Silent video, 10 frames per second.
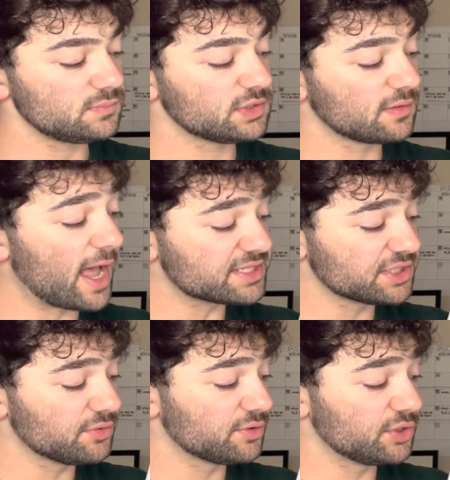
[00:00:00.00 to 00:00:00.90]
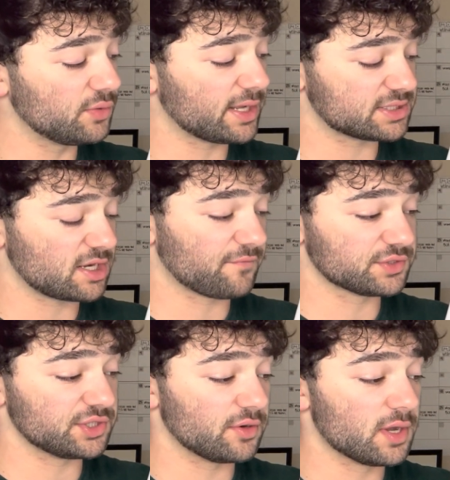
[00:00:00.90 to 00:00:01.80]
The last thing you can do against cover
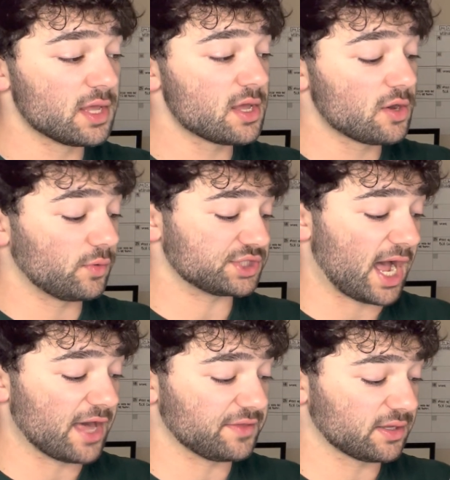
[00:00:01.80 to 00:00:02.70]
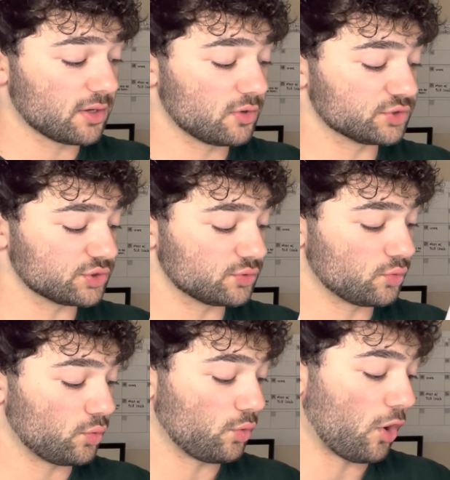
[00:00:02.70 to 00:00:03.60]
2, which I think goes
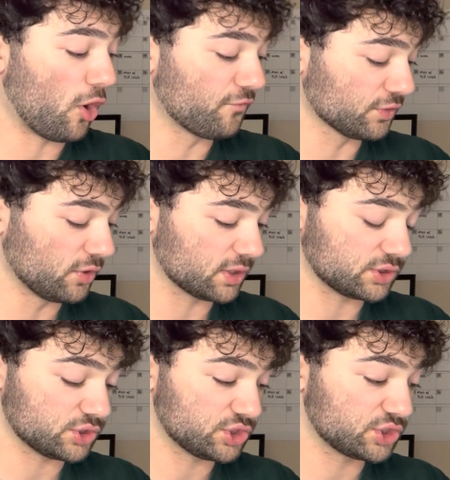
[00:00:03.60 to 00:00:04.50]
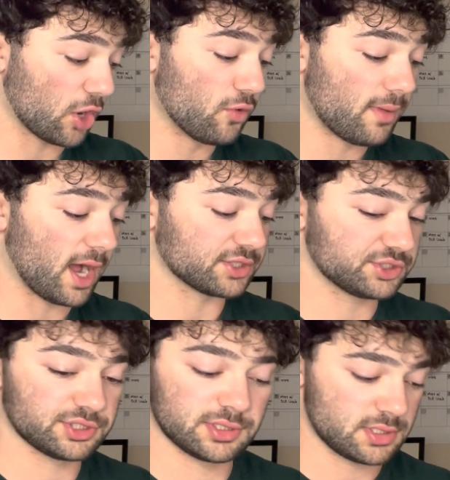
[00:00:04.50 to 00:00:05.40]
overlooked so much,